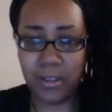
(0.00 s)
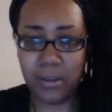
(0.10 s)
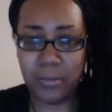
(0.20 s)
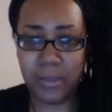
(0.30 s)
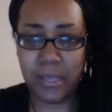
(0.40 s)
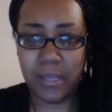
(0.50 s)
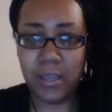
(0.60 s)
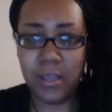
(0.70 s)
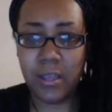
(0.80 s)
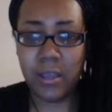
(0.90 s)
It'll be
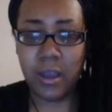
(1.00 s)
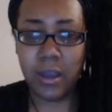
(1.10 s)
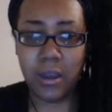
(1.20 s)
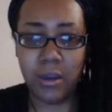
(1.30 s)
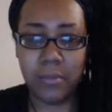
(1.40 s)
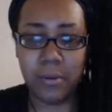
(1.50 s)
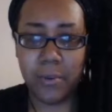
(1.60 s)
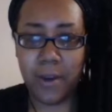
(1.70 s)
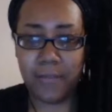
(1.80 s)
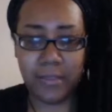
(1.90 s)
a
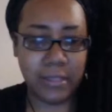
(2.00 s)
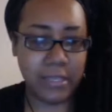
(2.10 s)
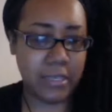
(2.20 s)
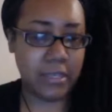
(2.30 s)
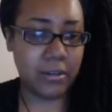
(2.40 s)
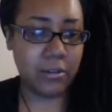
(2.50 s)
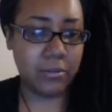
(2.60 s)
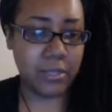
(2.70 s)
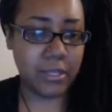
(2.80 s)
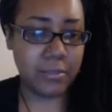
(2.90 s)
private link, and
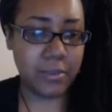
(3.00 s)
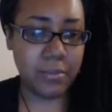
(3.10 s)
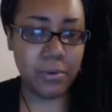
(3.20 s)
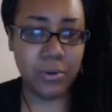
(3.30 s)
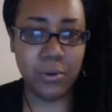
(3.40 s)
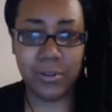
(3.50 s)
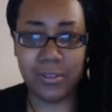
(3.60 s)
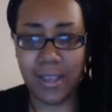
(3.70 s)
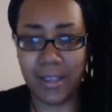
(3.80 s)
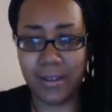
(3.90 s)
only the people who are
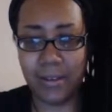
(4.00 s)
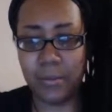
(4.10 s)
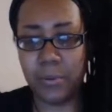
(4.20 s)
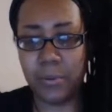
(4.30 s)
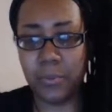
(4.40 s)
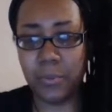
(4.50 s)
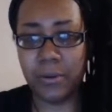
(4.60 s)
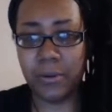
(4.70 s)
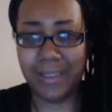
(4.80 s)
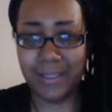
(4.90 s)
signed up will
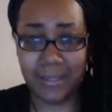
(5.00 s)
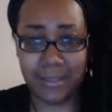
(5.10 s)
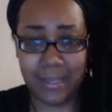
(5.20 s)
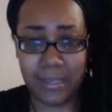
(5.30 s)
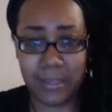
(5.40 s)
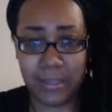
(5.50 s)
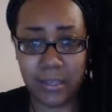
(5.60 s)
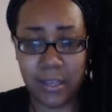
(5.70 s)
get the link